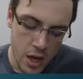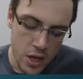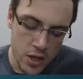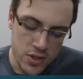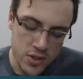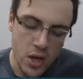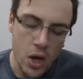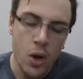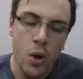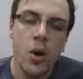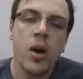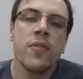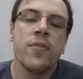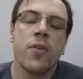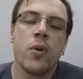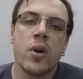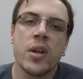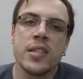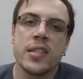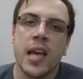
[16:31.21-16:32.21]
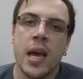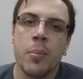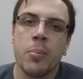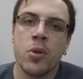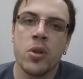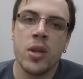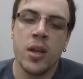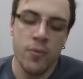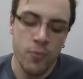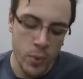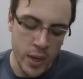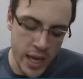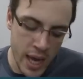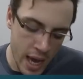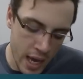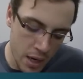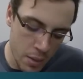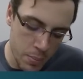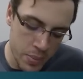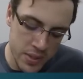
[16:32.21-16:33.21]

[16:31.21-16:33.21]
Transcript: So for example, if we had a